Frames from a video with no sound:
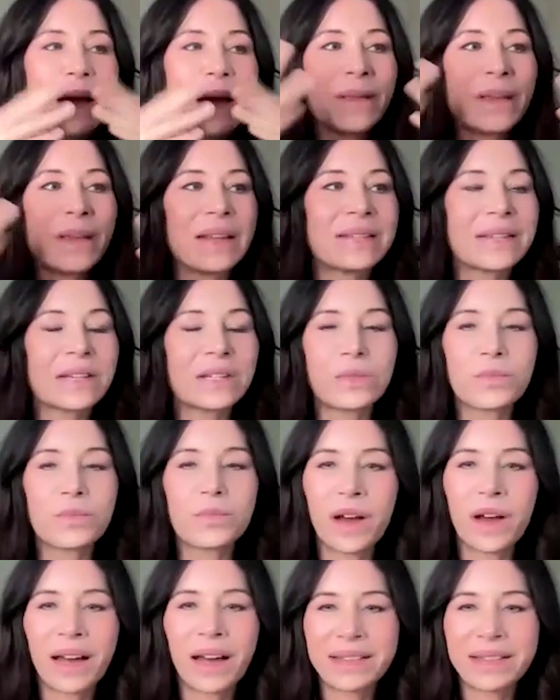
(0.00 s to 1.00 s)
I mean, it's such a
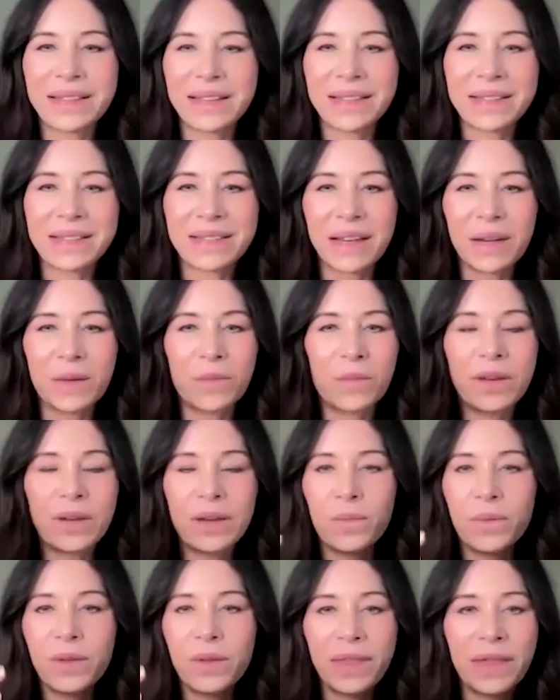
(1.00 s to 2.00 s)
process. Like
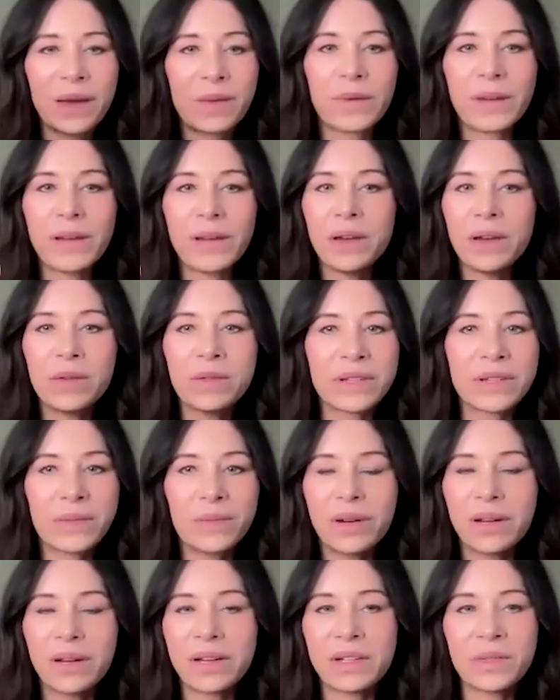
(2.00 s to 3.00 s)
we think we know so
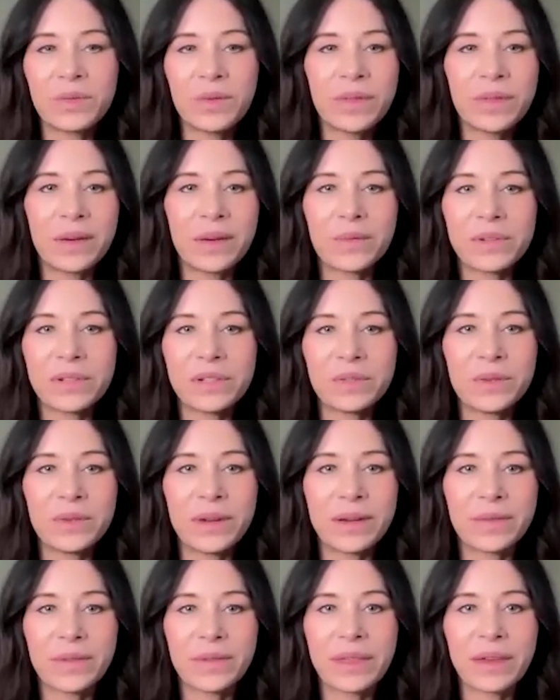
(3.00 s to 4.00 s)
much, we think we're
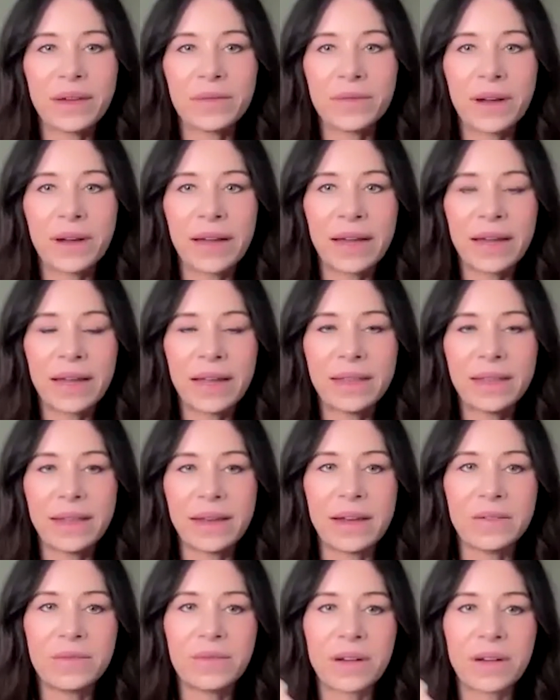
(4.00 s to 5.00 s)
doing everything right, and then
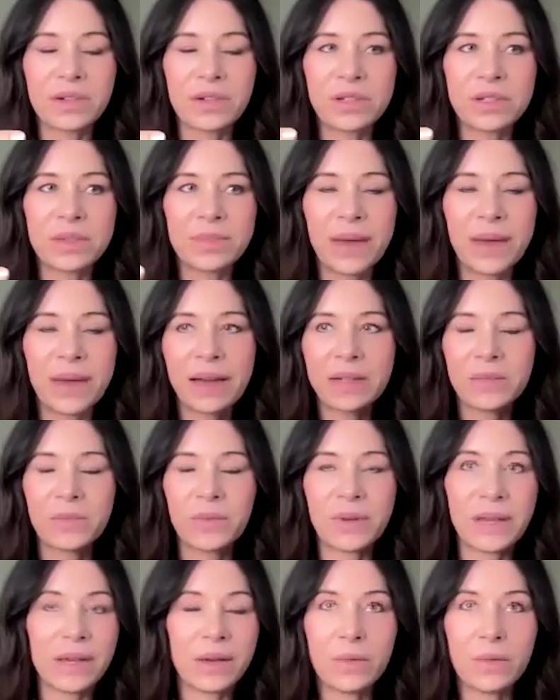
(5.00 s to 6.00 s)
in retrospect,
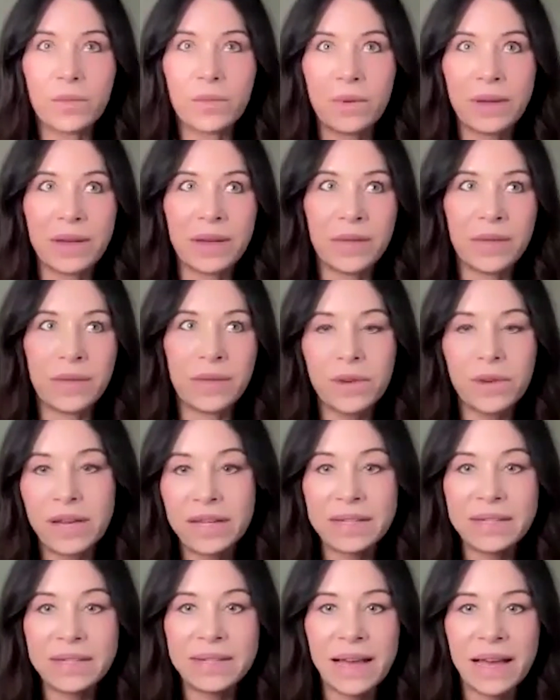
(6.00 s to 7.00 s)
we
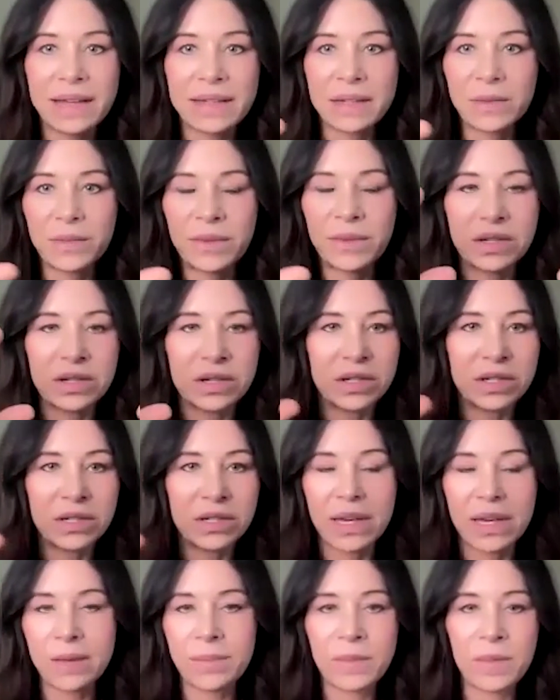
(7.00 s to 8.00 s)
reassess and we just
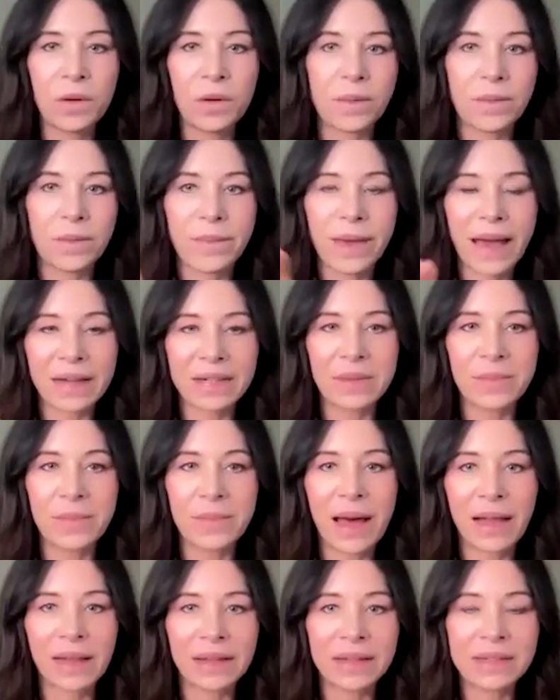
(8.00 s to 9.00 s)
keep going back to
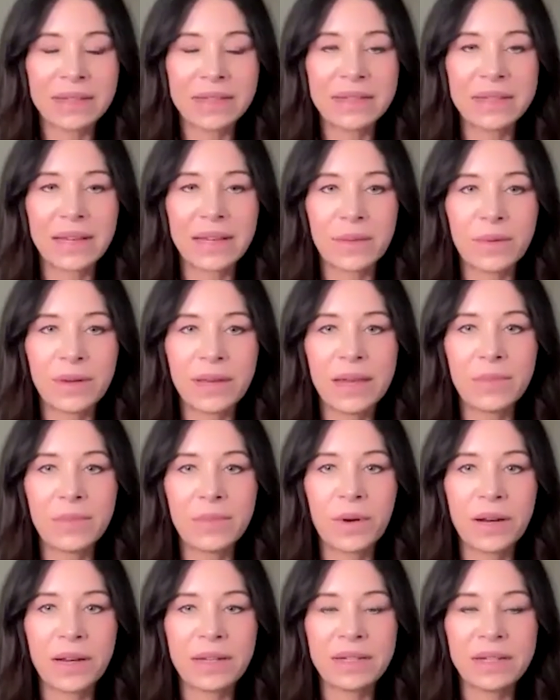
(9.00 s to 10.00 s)
balance. Like we keep
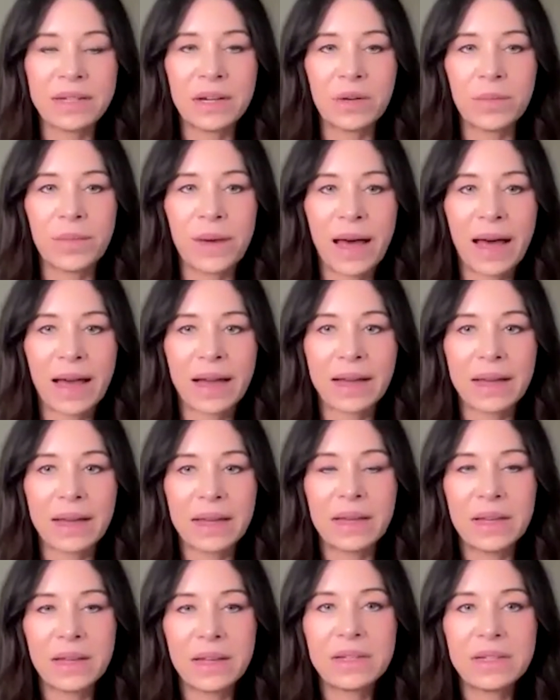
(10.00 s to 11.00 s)
wanting to go back
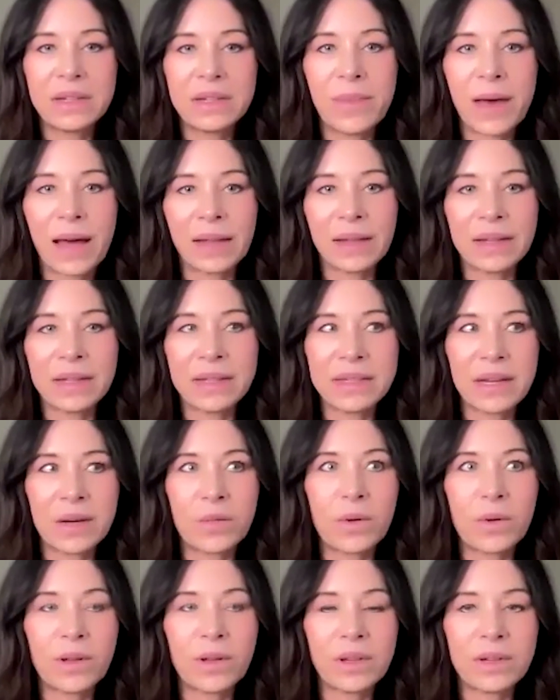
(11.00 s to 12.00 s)
to balance,
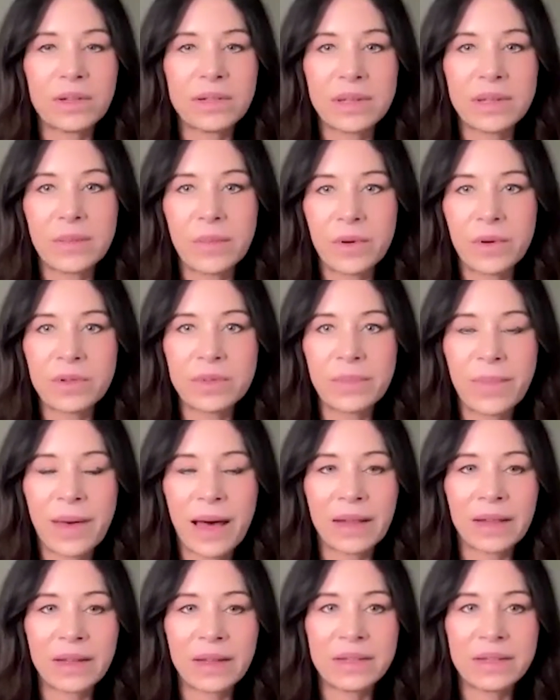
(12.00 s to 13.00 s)
like what looks the most
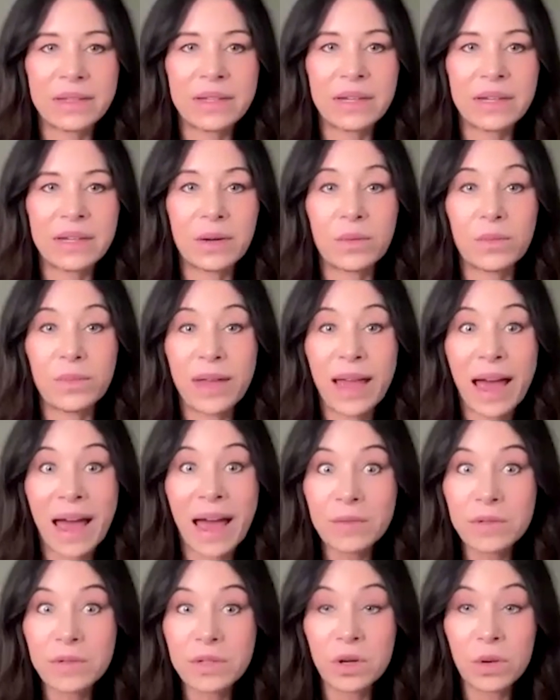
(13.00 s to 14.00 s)
balanced, and we
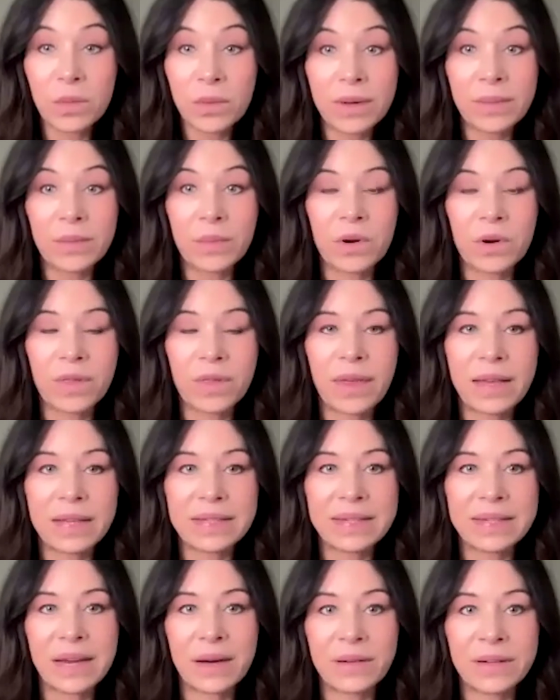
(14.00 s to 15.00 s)
have so many more
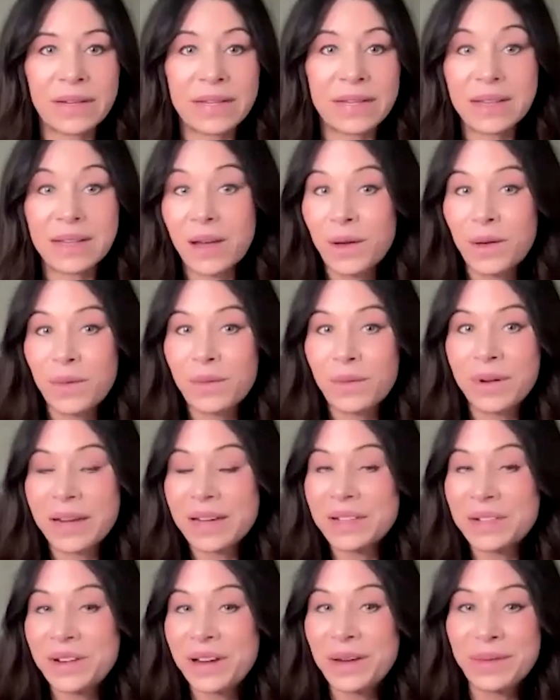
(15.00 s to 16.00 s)
things nowadays. When
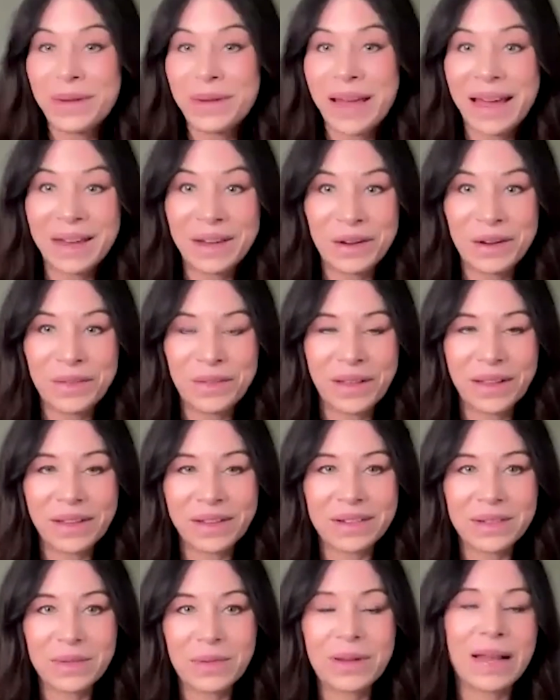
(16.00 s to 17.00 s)
I trained, we had no
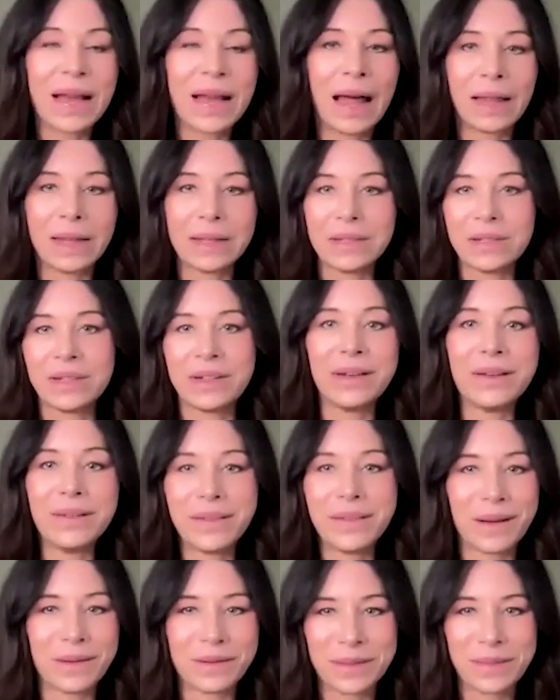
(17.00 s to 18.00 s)
fillers. We had collagen.
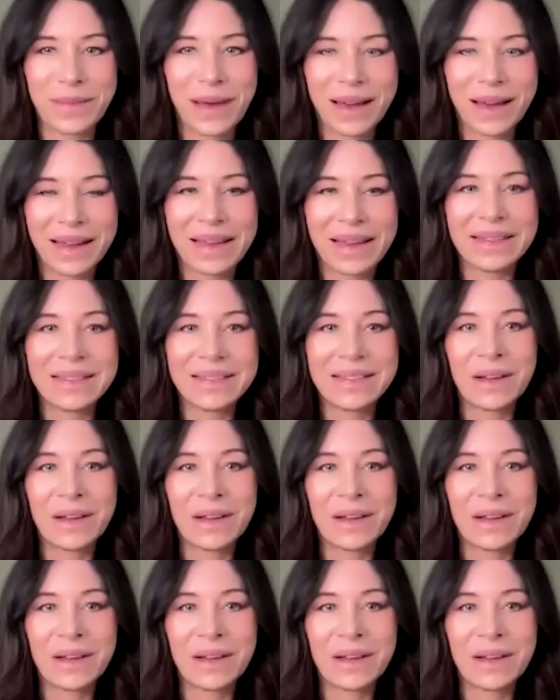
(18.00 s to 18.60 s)
That was about it.